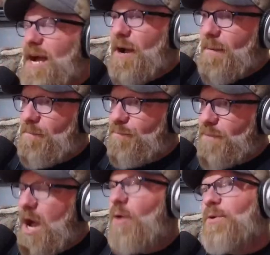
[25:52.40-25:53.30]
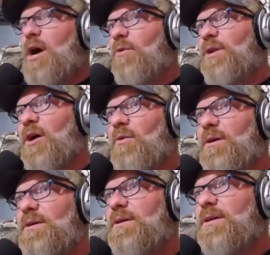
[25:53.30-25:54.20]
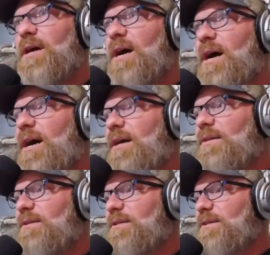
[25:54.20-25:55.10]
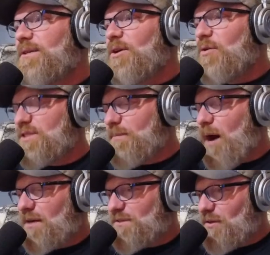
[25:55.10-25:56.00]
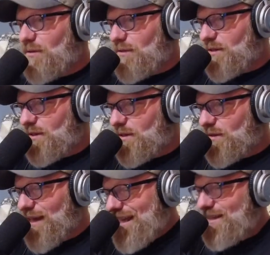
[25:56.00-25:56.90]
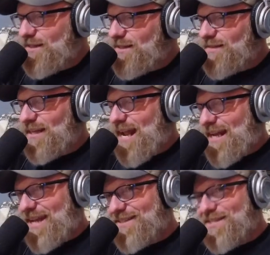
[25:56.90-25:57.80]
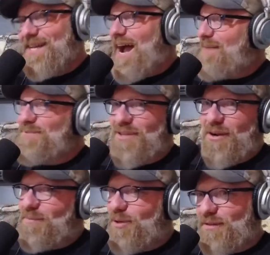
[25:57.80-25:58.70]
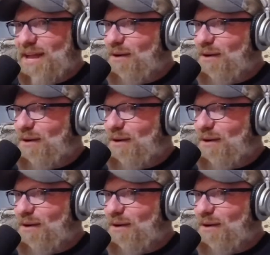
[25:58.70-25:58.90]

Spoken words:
oh no. Who's the boxer that had AIDS? I'm sorry to put it that